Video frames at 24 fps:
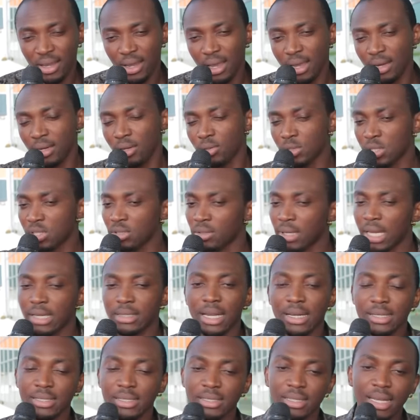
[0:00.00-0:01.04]
anyway so that
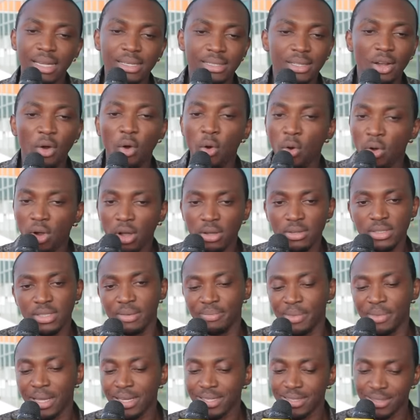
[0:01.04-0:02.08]
that's that's the whole
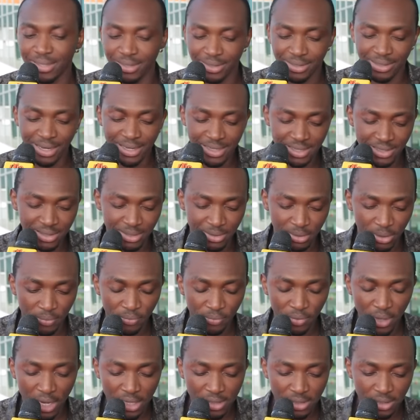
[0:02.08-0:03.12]
concept that's the that's the
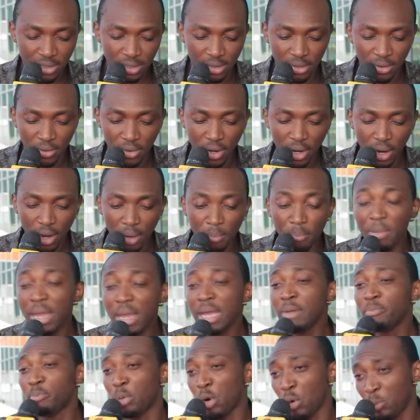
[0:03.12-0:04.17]
that's the
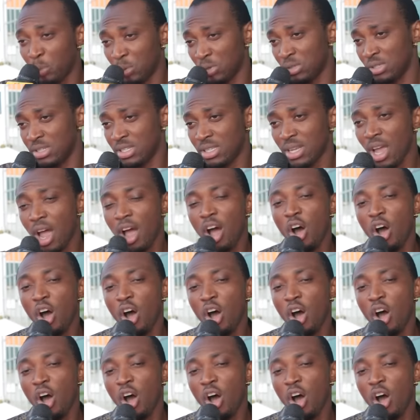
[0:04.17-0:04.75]
main purpose